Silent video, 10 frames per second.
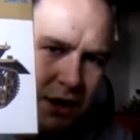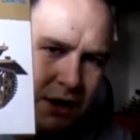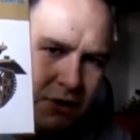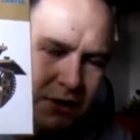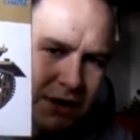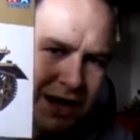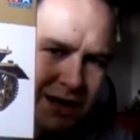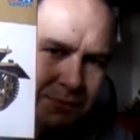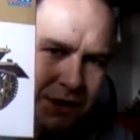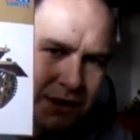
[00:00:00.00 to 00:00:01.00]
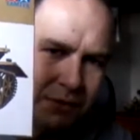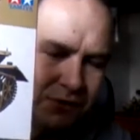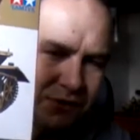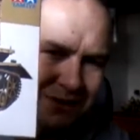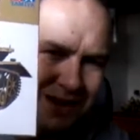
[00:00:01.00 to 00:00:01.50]
And I got the Academy kit,
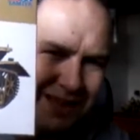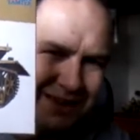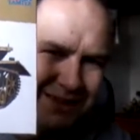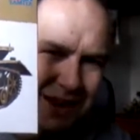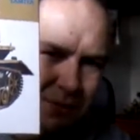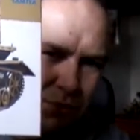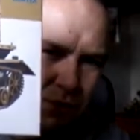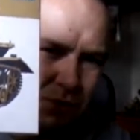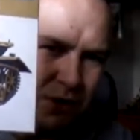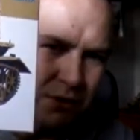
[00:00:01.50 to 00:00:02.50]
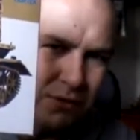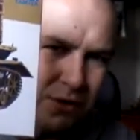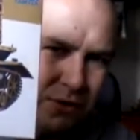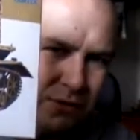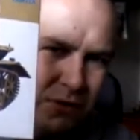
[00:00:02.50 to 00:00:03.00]
which is exactly the same, but with
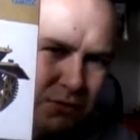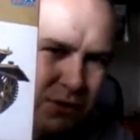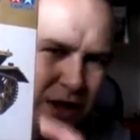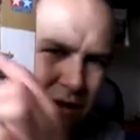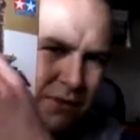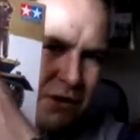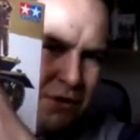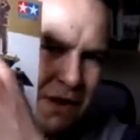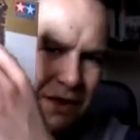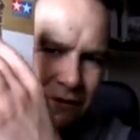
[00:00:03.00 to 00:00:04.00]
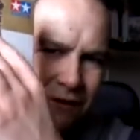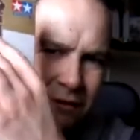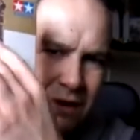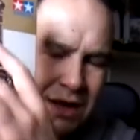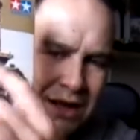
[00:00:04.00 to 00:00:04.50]
not only like the Commander
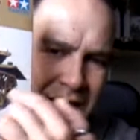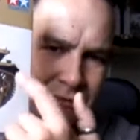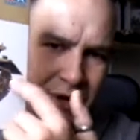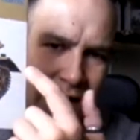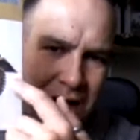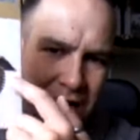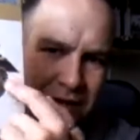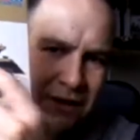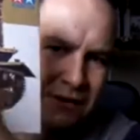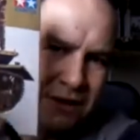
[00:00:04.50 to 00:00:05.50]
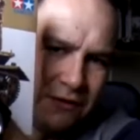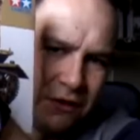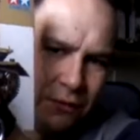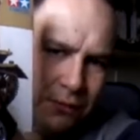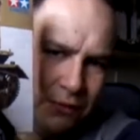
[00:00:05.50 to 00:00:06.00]
figure in. I didn't realise that this
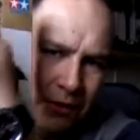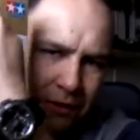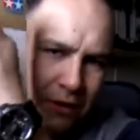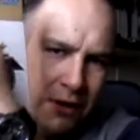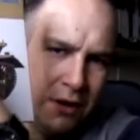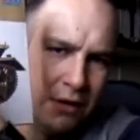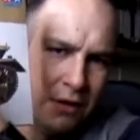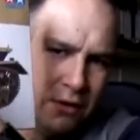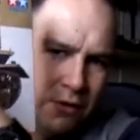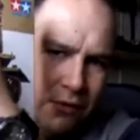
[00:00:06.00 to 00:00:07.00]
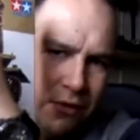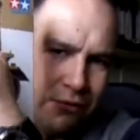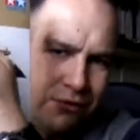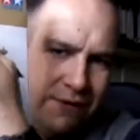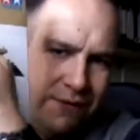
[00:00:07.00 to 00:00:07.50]
actually comes with another
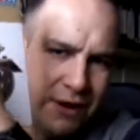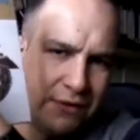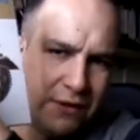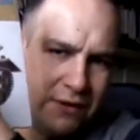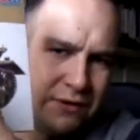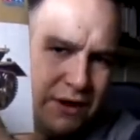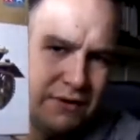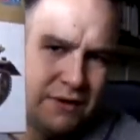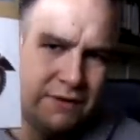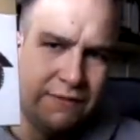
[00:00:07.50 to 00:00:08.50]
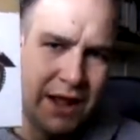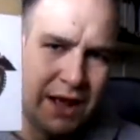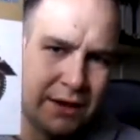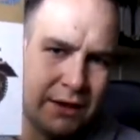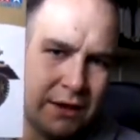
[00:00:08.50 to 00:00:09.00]
3 figures that sit in the
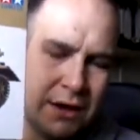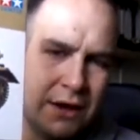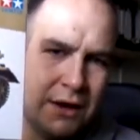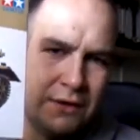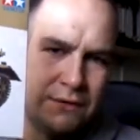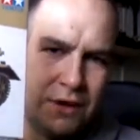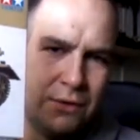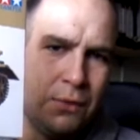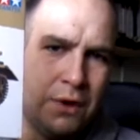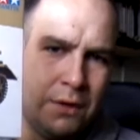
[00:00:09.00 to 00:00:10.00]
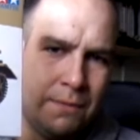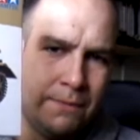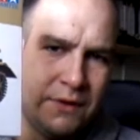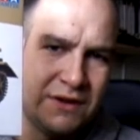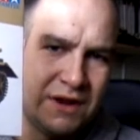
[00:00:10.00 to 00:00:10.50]
flak. So
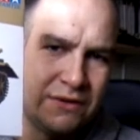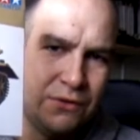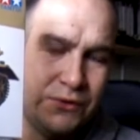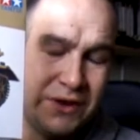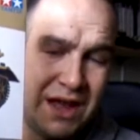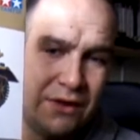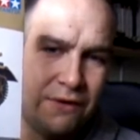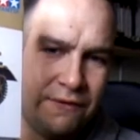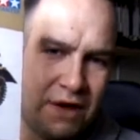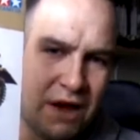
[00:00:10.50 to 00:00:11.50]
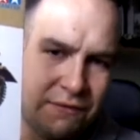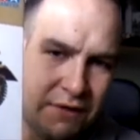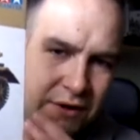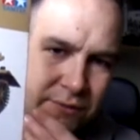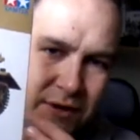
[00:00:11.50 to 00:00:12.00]
it's actually altogether got 5
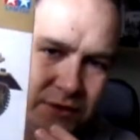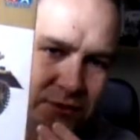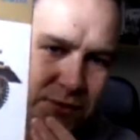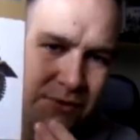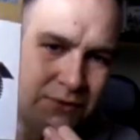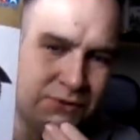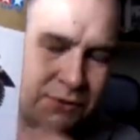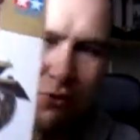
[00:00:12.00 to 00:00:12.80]
figures with it as well, which is